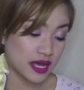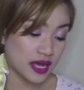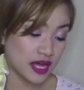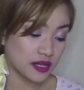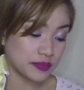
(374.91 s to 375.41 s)

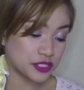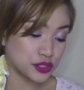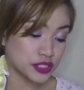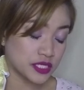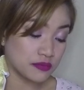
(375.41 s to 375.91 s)
I'll be
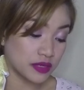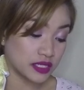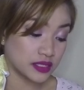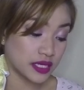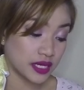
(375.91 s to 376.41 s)
choosing
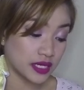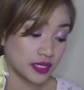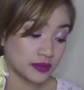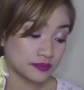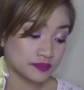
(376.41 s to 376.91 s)
Monday,
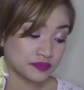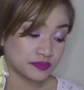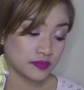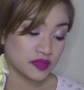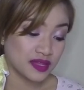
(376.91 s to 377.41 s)

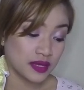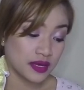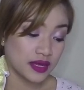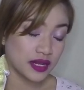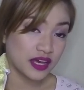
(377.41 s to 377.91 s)

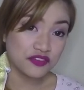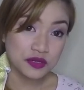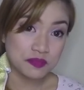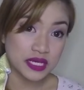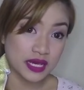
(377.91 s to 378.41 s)

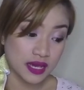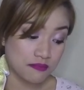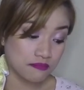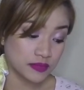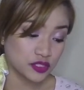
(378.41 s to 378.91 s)
11
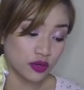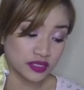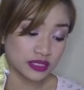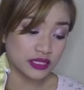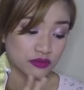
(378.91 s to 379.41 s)
p.m. So, ang
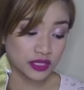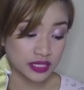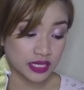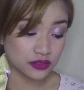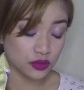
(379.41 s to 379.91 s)
dating ko na
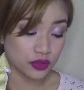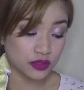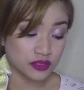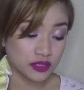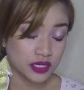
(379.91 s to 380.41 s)
neto,
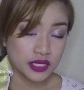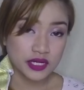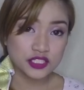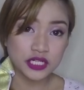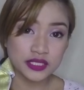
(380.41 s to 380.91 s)

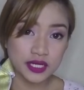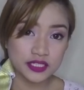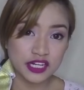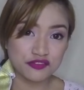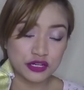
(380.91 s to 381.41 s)
start na ng
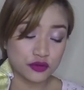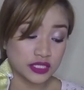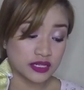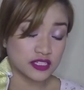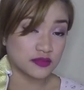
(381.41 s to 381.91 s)
travel ko
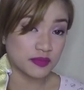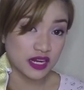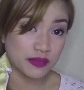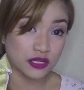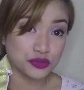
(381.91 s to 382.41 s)
niyan is
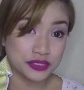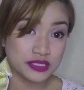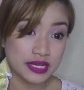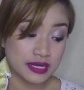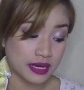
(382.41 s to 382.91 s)
malamang
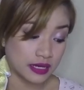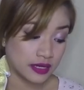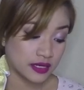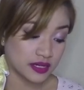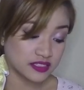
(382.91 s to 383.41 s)
Tuesday na.
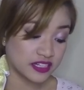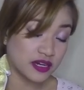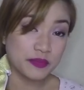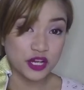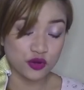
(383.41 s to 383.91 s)
Kasi
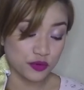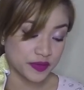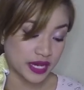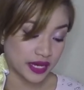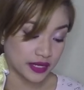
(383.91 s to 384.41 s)
gabi ako
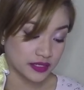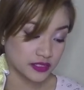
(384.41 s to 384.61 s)
bumiyahe.